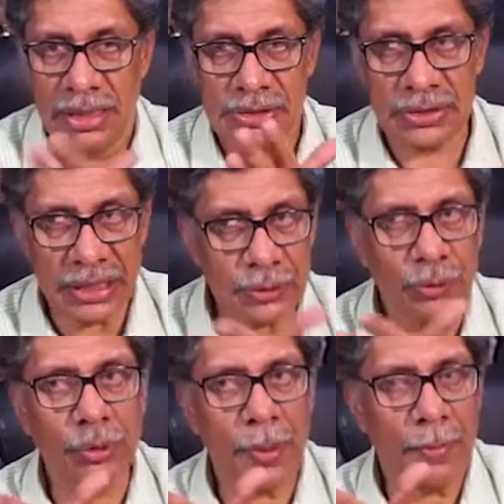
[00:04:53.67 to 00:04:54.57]
So that is
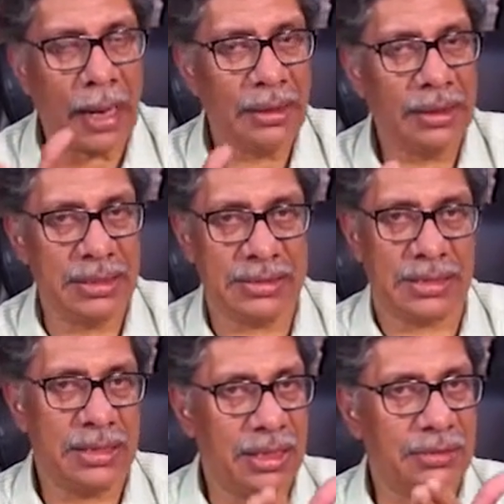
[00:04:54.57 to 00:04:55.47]
going to be Palani Hills.
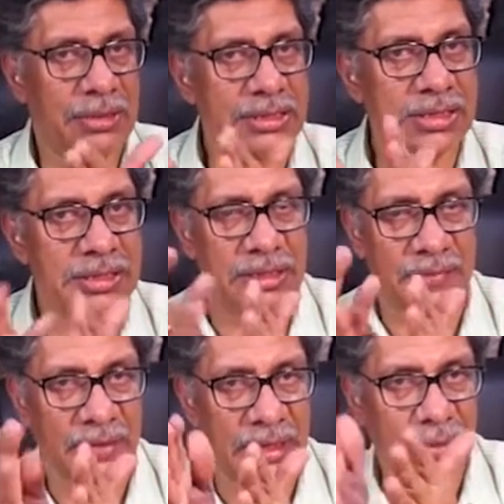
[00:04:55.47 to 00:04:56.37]
Now this is
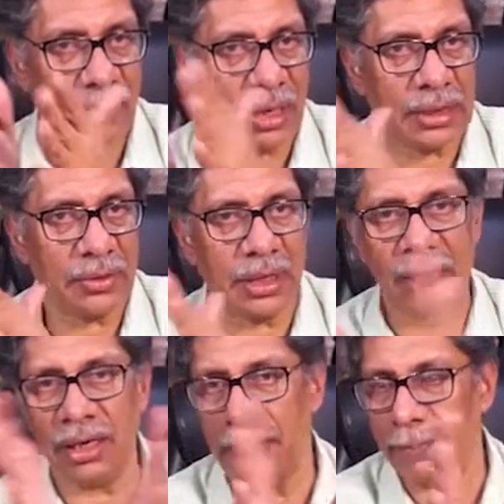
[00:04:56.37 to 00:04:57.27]
significant.
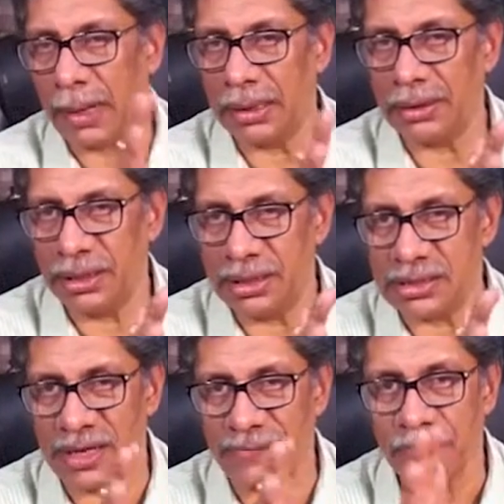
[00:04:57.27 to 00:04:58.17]
Kodaikanal and Palani Hills.